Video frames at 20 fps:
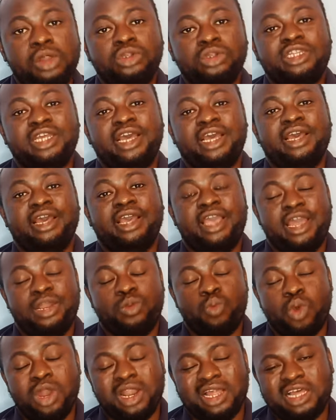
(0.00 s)
Hello there
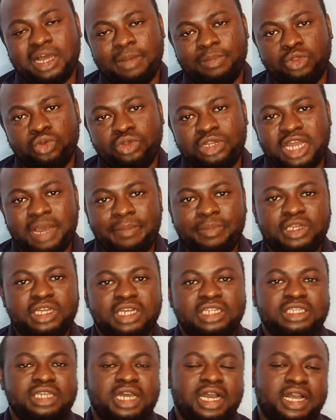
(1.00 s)
and welcome to
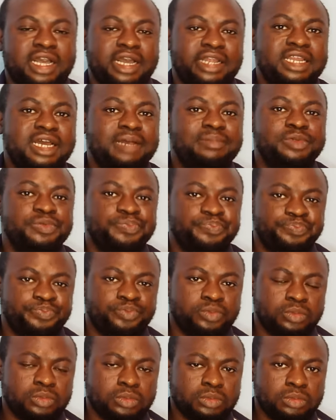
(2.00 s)
Namigant Academy.
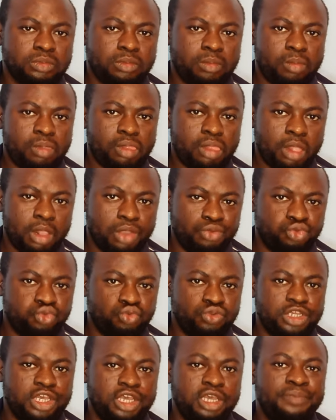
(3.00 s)

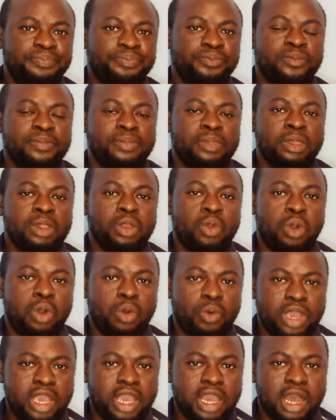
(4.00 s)
Today,
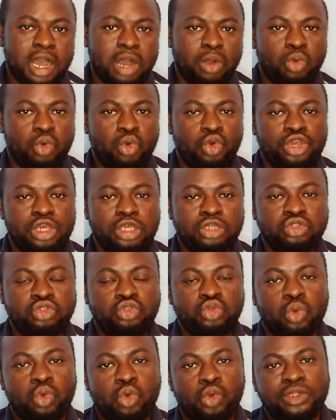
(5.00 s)
we are
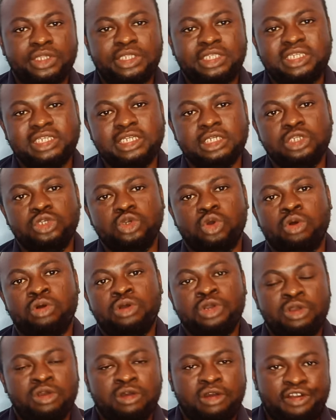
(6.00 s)
going to
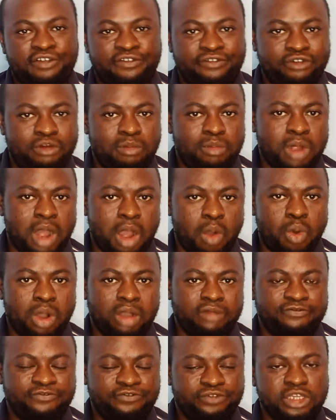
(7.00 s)
continue from
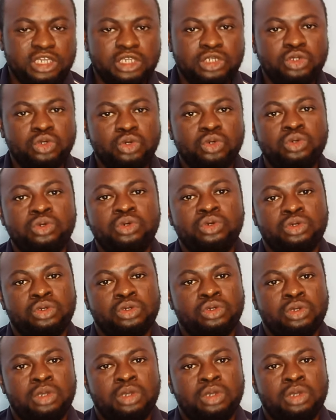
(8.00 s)
our video,